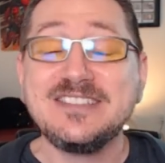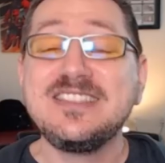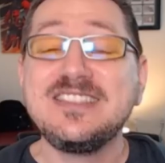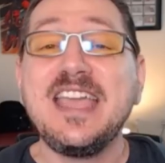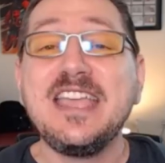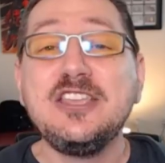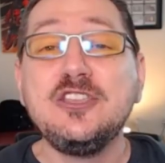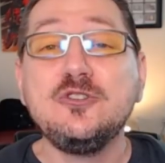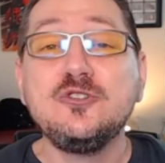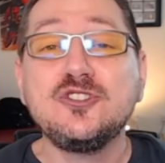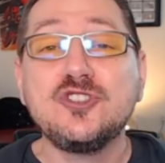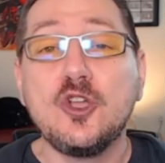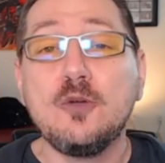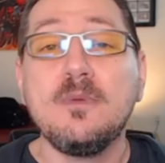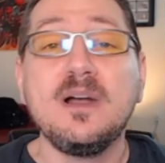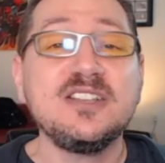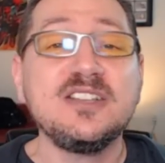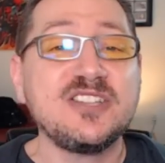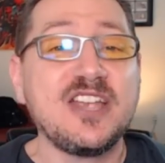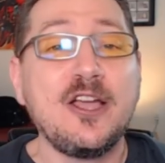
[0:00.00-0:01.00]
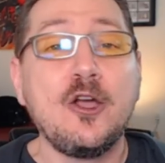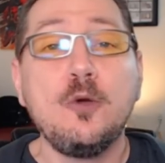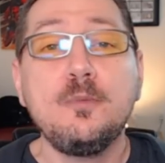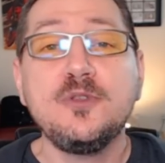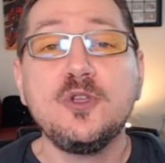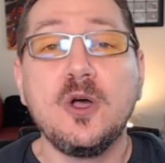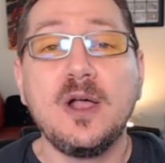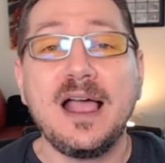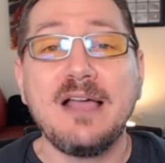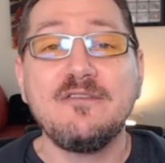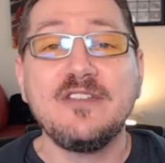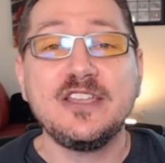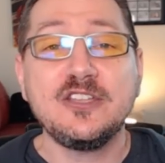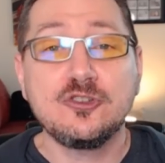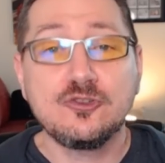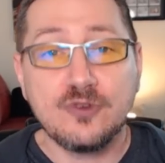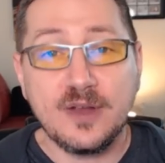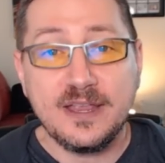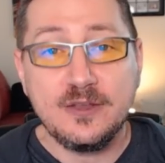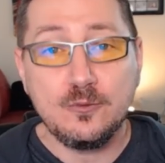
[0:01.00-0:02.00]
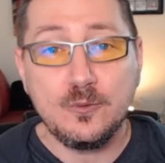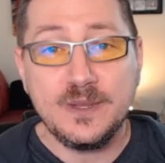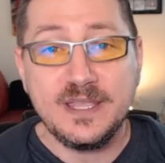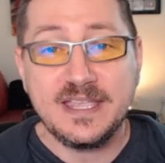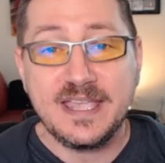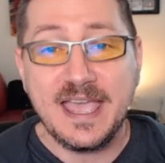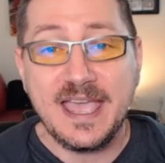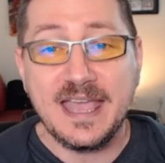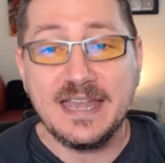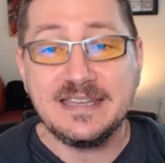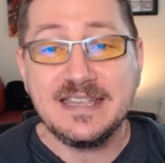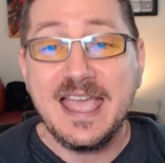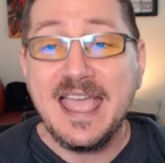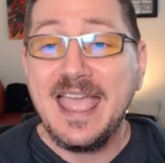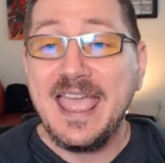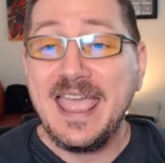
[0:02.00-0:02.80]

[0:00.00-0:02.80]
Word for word: Thank you so much. I hope you all have a great weekend.